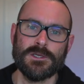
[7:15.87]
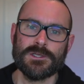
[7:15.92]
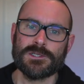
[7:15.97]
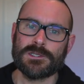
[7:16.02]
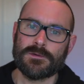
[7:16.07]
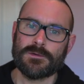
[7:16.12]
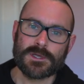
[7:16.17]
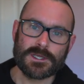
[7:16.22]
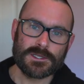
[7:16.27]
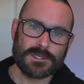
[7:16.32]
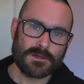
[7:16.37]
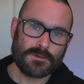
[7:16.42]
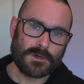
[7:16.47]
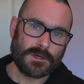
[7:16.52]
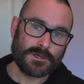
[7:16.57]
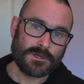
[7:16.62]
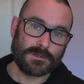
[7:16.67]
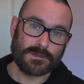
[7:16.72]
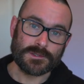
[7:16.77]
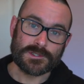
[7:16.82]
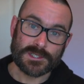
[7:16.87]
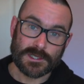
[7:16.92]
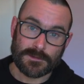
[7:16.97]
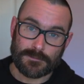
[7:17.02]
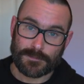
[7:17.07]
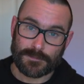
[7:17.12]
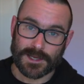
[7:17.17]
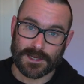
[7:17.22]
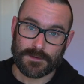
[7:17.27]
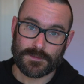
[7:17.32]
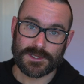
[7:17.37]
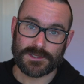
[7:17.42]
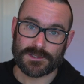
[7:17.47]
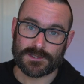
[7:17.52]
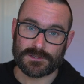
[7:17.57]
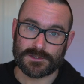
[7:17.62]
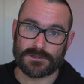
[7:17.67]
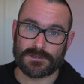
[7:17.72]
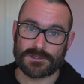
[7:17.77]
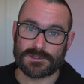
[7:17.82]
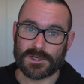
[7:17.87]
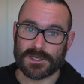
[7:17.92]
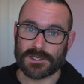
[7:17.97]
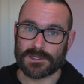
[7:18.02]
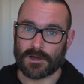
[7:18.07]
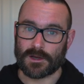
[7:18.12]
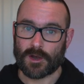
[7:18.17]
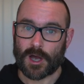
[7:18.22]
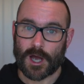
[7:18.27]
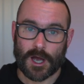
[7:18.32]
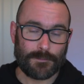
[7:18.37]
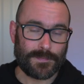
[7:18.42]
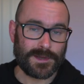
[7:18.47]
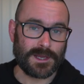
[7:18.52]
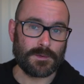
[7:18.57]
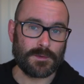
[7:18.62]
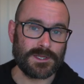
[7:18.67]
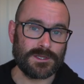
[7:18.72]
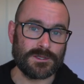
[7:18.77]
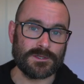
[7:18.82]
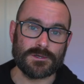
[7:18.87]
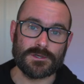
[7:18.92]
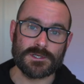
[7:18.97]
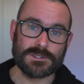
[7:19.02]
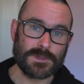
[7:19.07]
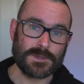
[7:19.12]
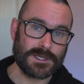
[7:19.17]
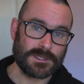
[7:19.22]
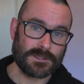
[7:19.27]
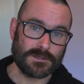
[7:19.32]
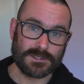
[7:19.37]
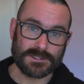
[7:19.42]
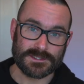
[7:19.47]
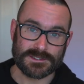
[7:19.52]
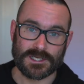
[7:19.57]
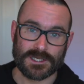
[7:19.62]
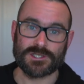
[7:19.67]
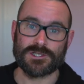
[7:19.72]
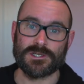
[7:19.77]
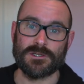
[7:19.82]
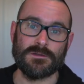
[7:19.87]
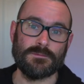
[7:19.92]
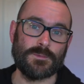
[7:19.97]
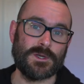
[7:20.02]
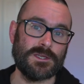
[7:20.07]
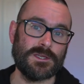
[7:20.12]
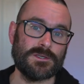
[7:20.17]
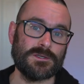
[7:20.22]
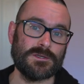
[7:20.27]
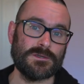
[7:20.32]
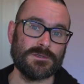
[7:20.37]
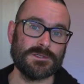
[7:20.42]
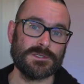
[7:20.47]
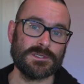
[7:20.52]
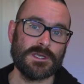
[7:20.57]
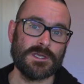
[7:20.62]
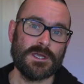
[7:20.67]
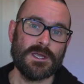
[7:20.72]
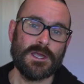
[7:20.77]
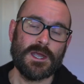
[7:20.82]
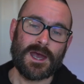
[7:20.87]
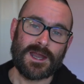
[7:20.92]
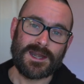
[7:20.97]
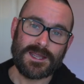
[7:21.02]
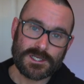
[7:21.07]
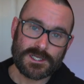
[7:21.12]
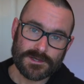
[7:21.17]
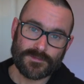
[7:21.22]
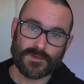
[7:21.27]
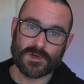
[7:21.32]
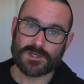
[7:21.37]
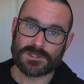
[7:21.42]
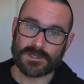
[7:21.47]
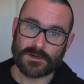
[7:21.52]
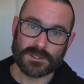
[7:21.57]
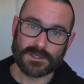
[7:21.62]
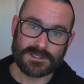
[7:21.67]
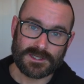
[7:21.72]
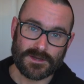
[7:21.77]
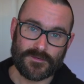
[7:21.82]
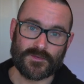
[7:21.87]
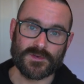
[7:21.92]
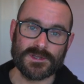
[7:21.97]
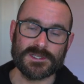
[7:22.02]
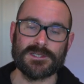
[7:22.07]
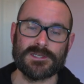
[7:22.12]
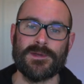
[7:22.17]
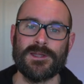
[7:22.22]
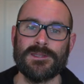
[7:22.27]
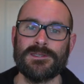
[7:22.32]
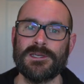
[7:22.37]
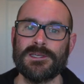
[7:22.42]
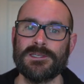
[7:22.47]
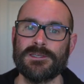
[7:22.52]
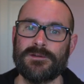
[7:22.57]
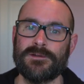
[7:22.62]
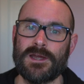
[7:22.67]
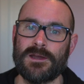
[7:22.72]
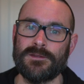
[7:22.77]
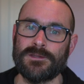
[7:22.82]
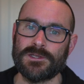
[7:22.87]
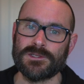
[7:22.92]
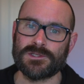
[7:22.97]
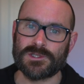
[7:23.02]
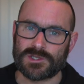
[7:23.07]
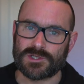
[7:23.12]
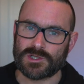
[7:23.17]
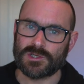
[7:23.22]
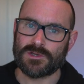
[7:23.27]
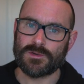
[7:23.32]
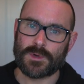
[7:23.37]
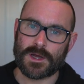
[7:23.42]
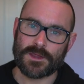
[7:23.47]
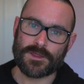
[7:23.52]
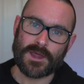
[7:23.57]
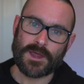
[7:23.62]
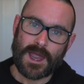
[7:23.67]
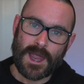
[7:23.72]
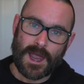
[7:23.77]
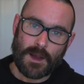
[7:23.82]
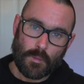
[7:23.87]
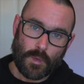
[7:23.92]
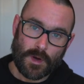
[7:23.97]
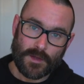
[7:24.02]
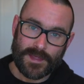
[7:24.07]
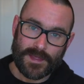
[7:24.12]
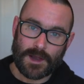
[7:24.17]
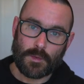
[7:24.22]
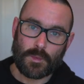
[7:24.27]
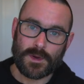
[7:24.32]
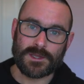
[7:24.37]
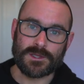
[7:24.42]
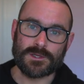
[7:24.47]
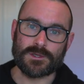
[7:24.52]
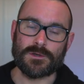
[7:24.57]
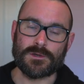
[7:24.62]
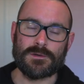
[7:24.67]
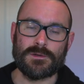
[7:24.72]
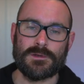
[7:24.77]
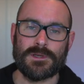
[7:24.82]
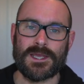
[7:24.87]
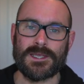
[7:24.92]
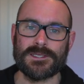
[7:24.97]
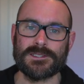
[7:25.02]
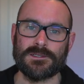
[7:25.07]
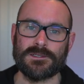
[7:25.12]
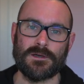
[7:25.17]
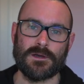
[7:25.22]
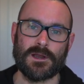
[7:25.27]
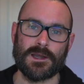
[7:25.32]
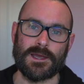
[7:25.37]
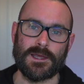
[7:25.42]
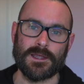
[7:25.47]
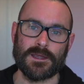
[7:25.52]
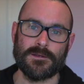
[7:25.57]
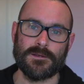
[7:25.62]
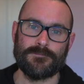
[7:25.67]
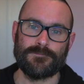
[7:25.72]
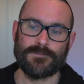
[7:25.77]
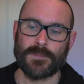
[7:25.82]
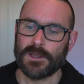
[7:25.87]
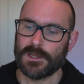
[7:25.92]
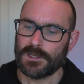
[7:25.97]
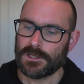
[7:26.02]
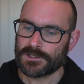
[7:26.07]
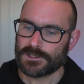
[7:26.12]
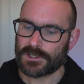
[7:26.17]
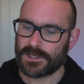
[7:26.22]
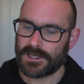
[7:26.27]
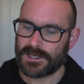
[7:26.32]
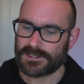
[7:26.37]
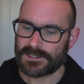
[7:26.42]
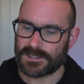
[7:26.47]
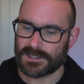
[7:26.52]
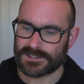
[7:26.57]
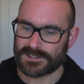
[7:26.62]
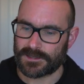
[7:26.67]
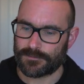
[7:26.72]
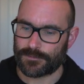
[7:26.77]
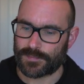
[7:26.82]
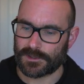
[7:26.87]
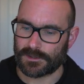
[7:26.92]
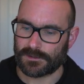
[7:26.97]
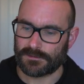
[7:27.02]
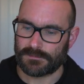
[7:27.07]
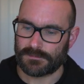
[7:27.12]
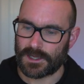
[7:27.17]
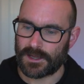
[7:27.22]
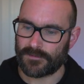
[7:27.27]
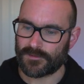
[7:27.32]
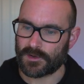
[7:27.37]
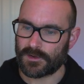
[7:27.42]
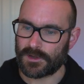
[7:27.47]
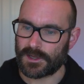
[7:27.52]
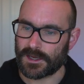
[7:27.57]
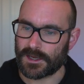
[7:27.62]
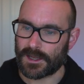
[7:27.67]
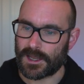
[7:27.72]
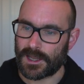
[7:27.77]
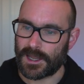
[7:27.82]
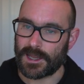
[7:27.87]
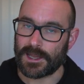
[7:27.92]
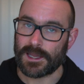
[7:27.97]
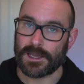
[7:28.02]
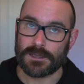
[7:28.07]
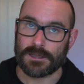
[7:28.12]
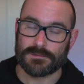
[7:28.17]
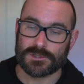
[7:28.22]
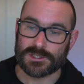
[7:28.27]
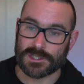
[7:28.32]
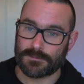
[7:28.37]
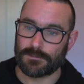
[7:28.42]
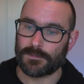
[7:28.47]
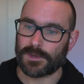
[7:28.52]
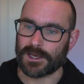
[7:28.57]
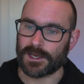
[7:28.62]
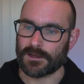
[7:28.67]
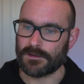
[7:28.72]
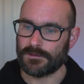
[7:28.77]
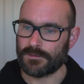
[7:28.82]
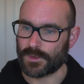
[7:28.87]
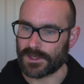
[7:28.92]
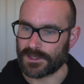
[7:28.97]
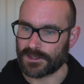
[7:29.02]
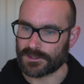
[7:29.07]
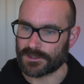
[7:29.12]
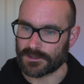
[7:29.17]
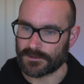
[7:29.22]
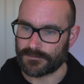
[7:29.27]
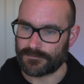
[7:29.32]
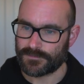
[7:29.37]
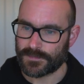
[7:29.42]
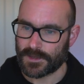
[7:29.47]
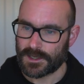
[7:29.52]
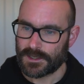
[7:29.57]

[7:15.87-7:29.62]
So we can do what are called tumbling windows, we can do hopping windows, we can do session windows, and each of those have got different semantics around it to do with what that window needs to look like. So here's an example of doing a tumbling window.